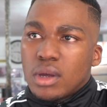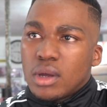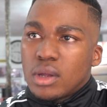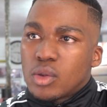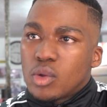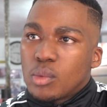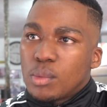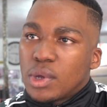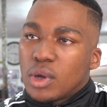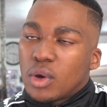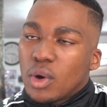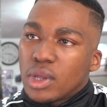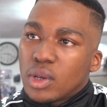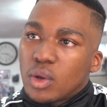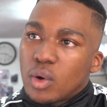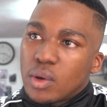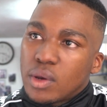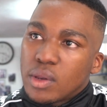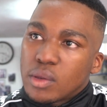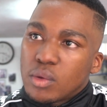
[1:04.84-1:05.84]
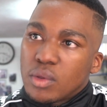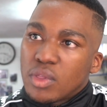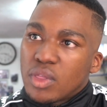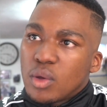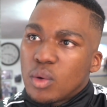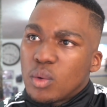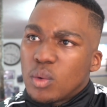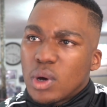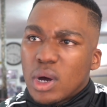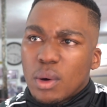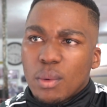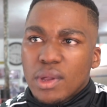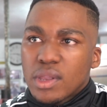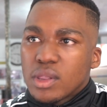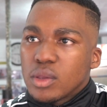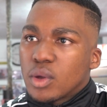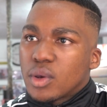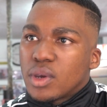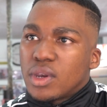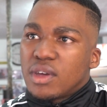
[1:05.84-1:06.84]
To be quite honest with you, I was
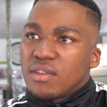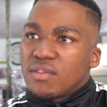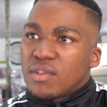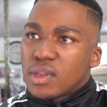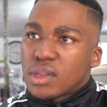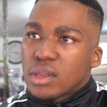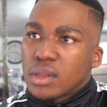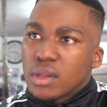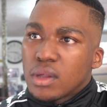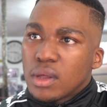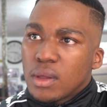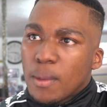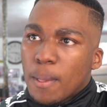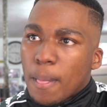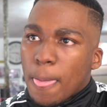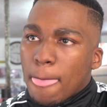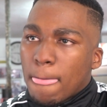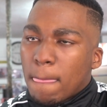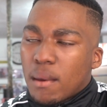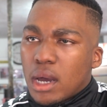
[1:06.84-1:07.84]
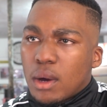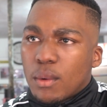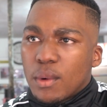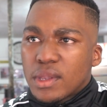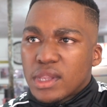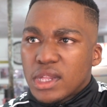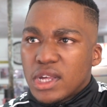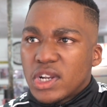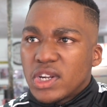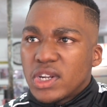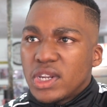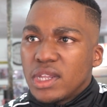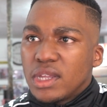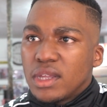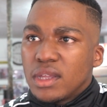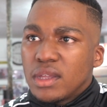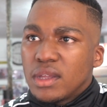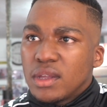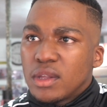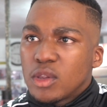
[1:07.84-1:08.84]
not nervous. I was
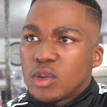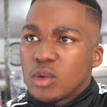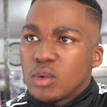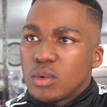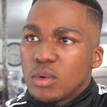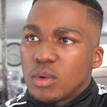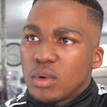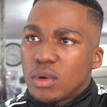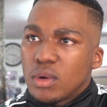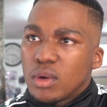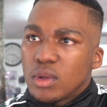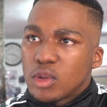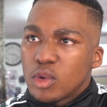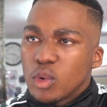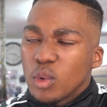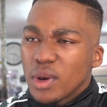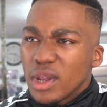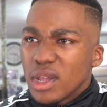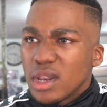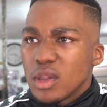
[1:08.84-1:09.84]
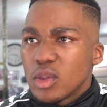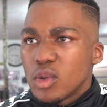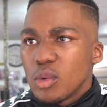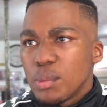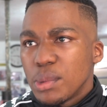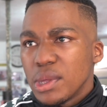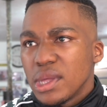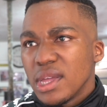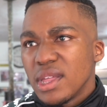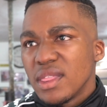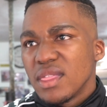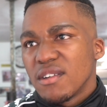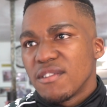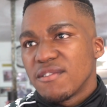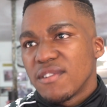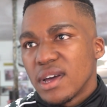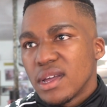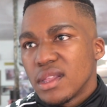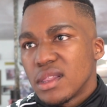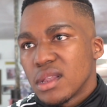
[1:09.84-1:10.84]
actually too ready to be in the
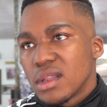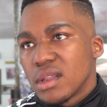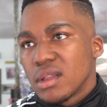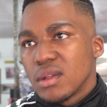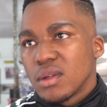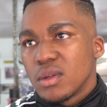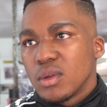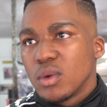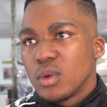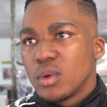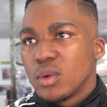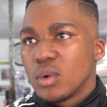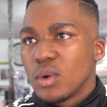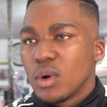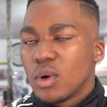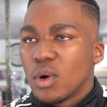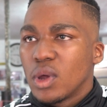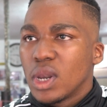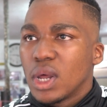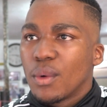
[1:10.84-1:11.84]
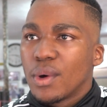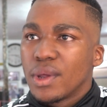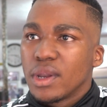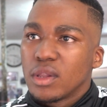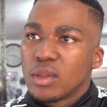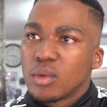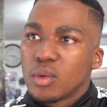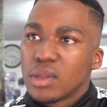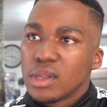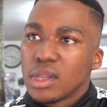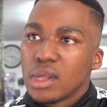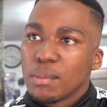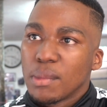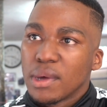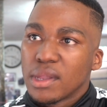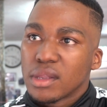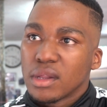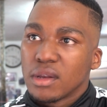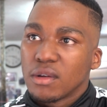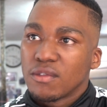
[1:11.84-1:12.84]
fight. You know, all I wanted to see
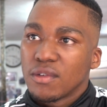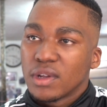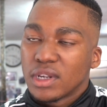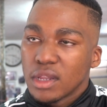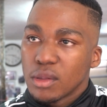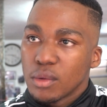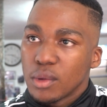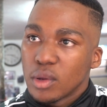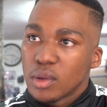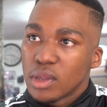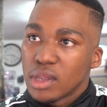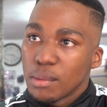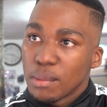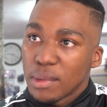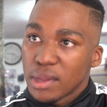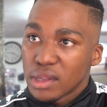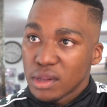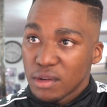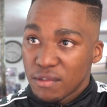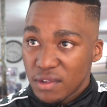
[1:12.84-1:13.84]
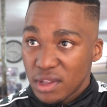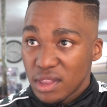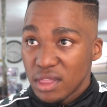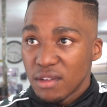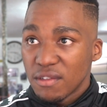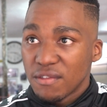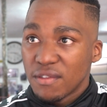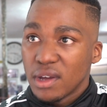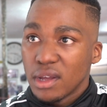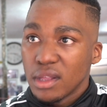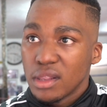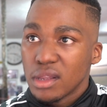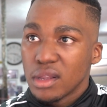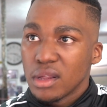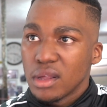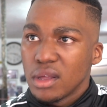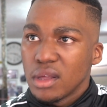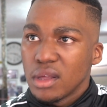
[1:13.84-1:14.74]
myself, I just wanted to see myself in the fight.